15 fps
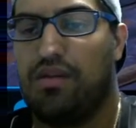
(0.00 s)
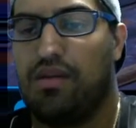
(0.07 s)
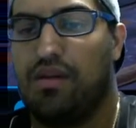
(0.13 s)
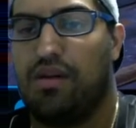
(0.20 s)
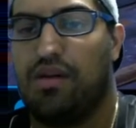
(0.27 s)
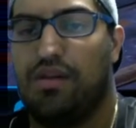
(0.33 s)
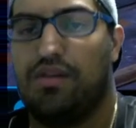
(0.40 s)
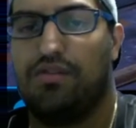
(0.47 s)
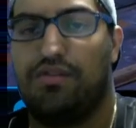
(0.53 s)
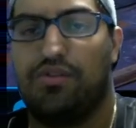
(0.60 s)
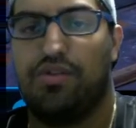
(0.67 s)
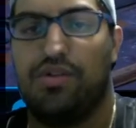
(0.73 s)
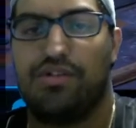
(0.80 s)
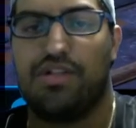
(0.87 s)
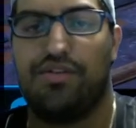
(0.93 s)
And of
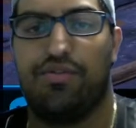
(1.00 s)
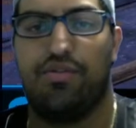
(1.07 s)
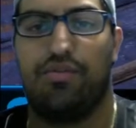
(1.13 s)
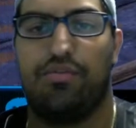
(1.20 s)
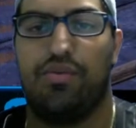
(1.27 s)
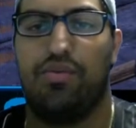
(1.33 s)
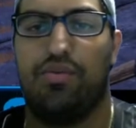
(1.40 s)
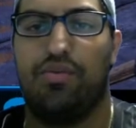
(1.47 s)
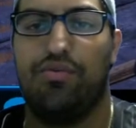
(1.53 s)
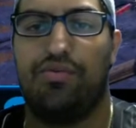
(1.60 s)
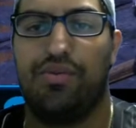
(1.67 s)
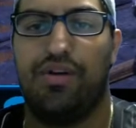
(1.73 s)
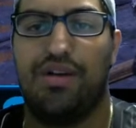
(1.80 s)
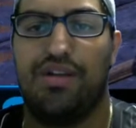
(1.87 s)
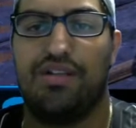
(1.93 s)
course everyone but
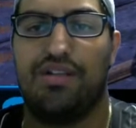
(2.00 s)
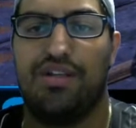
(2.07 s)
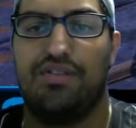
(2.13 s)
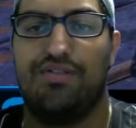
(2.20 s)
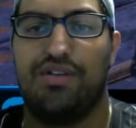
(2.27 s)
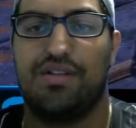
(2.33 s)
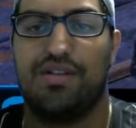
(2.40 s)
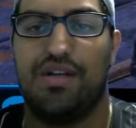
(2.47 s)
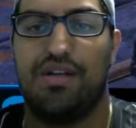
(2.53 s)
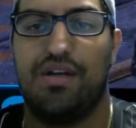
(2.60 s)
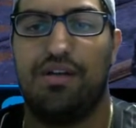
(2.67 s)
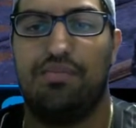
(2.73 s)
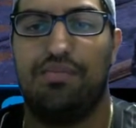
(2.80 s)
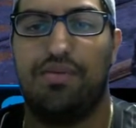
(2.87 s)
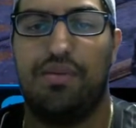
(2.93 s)
Wolverine gets defense
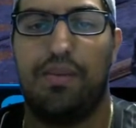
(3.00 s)
up.